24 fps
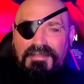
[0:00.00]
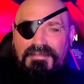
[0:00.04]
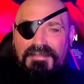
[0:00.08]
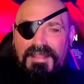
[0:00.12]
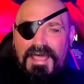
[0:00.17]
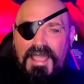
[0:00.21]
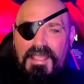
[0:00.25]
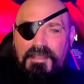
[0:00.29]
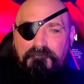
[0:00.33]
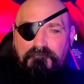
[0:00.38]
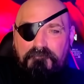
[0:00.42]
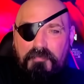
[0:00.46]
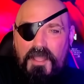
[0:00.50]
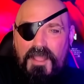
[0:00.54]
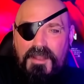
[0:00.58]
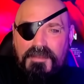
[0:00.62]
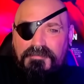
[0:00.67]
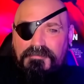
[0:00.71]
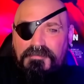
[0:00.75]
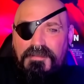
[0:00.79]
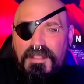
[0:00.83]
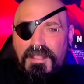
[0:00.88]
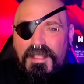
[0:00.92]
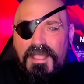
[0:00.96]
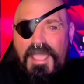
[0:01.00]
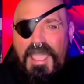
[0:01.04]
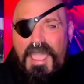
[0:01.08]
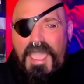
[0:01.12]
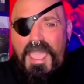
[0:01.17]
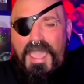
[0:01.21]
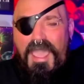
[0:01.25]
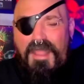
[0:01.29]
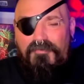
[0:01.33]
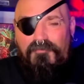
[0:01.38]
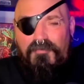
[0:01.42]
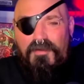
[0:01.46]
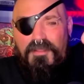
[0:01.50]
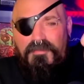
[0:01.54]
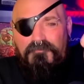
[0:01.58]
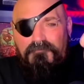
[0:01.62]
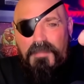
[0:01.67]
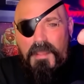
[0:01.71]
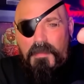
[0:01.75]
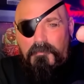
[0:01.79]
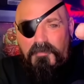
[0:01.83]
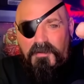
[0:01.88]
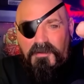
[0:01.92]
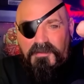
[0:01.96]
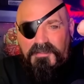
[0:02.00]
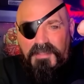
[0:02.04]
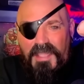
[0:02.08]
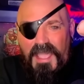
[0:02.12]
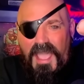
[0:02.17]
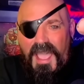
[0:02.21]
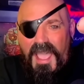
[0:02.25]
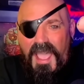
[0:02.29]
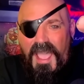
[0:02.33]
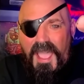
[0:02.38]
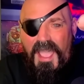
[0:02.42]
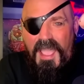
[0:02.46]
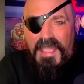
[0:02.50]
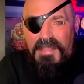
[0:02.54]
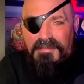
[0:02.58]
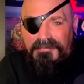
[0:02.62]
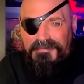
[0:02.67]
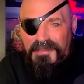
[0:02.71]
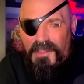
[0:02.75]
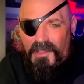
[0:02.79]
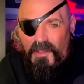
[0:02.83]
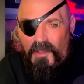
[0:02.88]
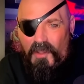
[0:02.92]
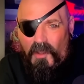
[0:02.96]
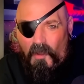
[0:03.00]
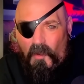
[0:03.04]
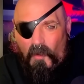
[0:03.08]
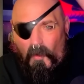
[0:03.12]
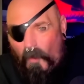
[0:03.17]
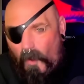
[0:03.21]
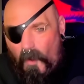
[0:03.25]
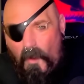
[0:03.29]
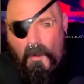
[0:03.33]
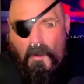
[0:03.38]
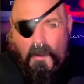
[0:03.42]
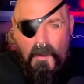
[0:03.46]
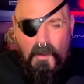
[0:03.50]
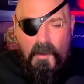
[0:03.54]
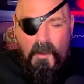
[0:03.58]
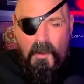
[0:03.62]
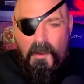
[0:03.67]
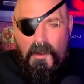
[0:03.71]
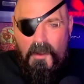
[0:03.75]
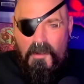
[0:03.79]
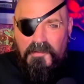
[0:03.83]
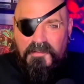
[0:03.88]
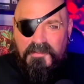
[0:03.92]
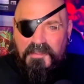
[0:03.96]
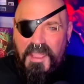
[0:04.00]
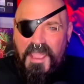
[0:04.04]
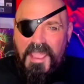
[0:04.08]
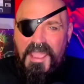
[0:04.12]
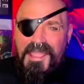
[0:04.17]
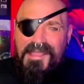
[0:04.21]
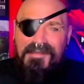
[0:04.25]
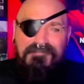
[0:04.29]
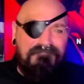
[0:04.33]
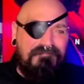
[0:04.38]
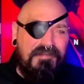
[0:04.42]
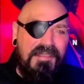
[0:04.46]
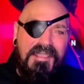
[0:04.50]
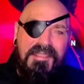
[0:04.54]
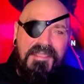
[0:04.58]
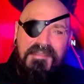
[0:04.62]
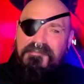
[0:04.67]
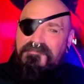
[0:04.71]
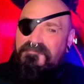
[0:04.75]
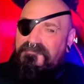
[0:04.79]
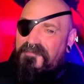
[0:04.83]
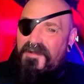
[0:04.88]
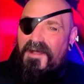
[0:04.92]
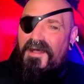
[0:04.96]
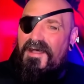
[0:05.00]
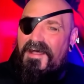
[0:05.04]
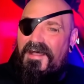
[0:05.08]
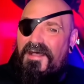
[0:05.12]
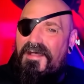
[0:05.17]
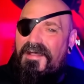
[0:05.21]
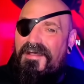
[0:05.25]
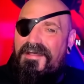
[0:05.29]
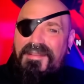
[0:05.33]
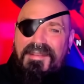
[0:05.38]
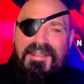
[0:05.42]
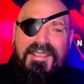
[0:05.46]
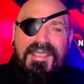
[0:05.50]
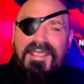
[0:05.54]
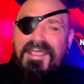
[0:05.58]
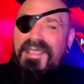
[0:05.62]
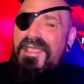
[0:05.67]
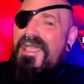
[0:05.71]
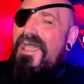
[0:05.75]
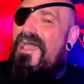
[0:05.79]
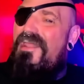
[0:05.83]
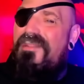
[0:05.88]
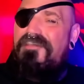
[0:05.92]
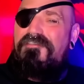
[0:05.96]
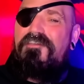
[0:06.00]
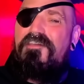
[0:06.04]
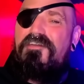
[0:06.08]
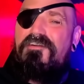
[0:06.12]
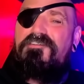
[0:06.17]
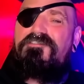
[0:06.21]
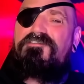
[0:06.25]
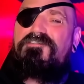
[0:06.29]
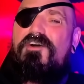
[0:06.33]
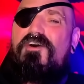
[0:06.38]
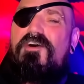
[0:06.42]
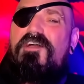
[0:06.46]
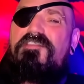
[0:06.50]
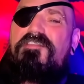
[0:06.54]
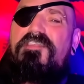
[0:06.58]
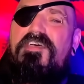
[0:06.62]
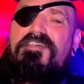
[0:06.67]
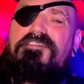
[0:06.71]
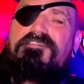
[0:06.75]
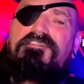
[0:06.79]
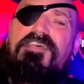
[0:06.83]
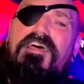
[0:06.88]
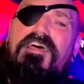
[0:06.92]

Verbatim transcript: like button. And remember, guys, horror can be fun. And if you enjoyed this,